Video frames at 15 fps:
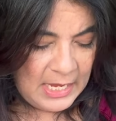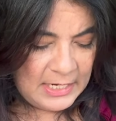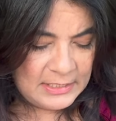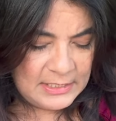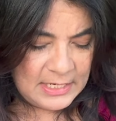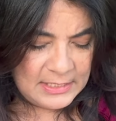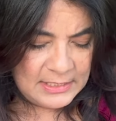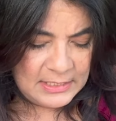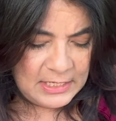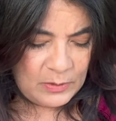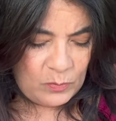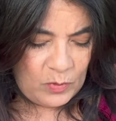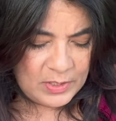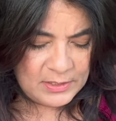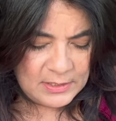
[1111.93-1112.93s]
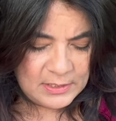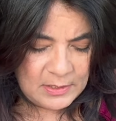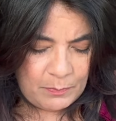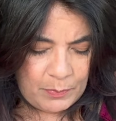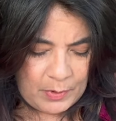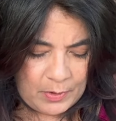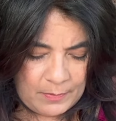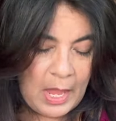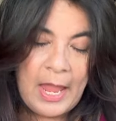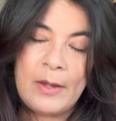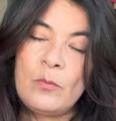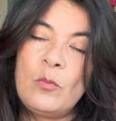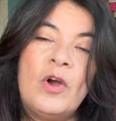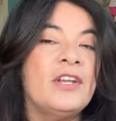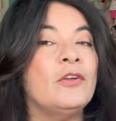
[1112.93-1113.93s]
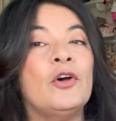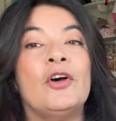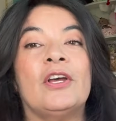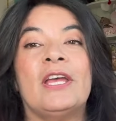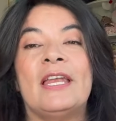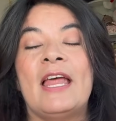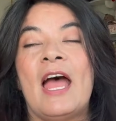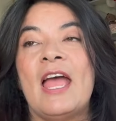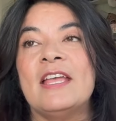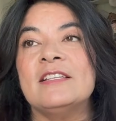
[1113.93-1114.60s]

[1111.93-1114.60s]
It does need one zipper and one hook and eye.